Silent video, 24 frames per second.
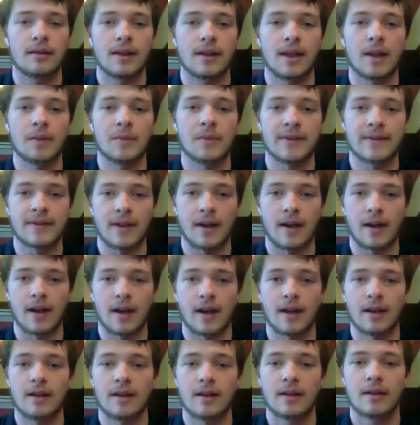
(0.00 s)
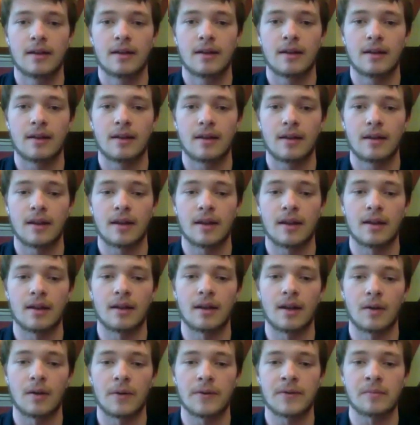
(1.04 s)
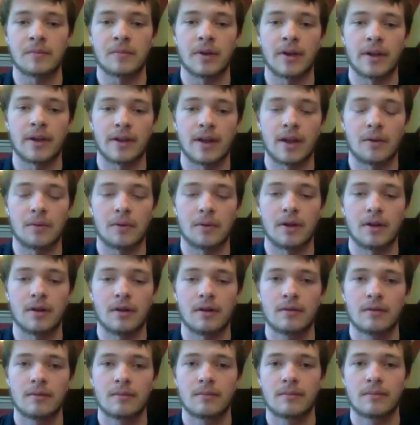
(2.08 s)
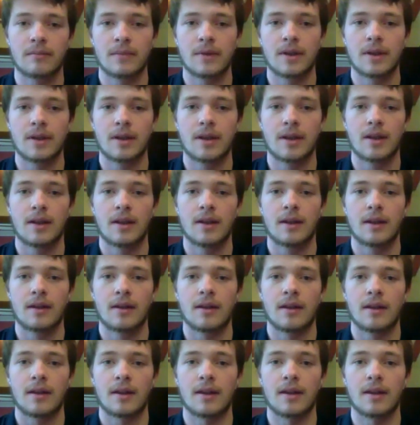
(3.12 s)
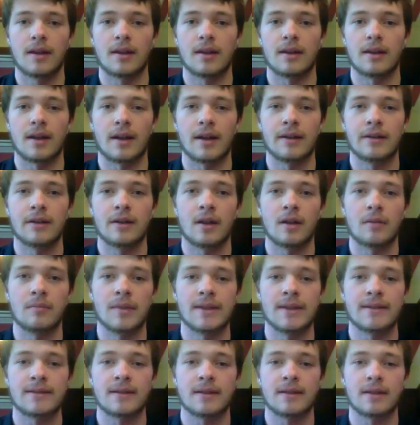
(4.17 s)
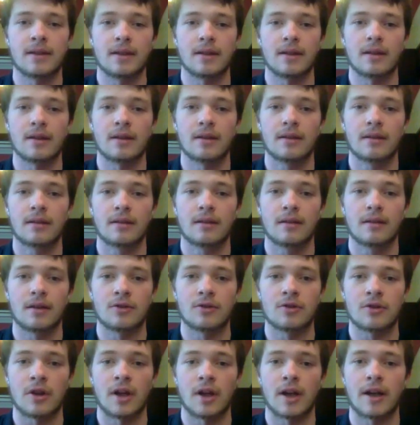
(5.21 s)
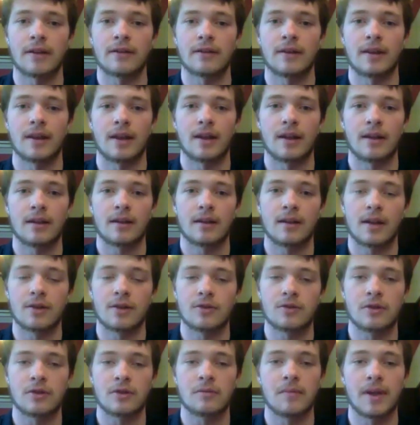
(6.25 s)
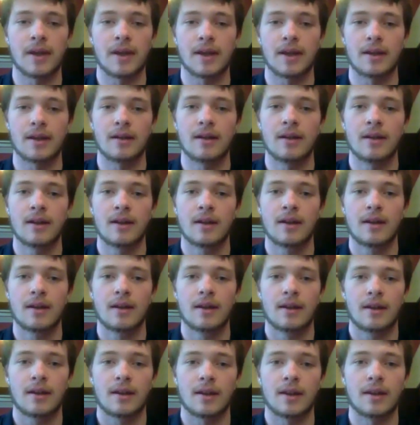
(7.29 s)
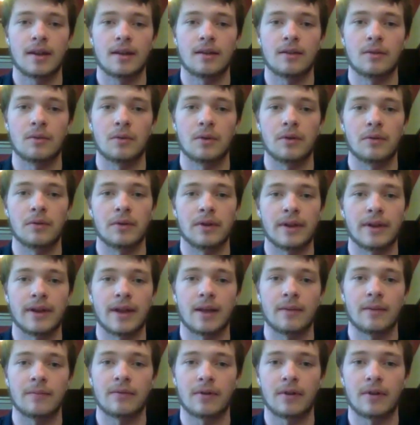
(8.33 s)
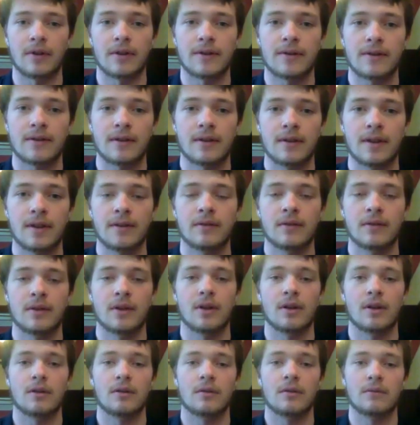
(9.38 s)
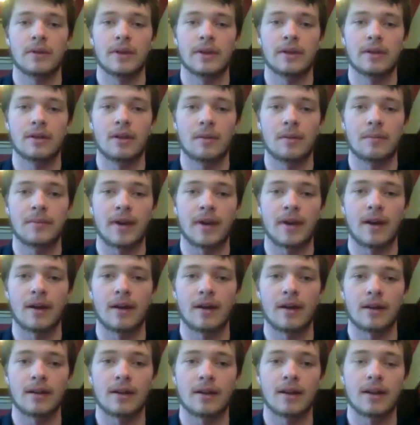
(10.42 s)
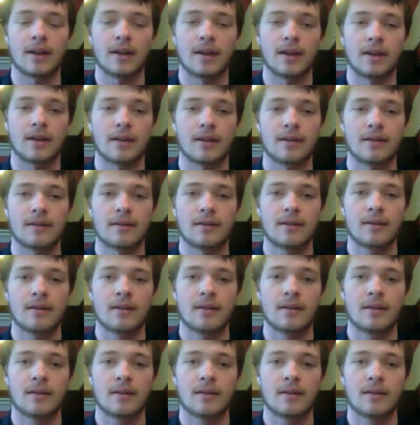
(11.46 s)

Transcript: the game was tied and I wasn't playing that well. And I ended up missing a shot that I should have made and it would have won the game for us. And even though we ended up tying and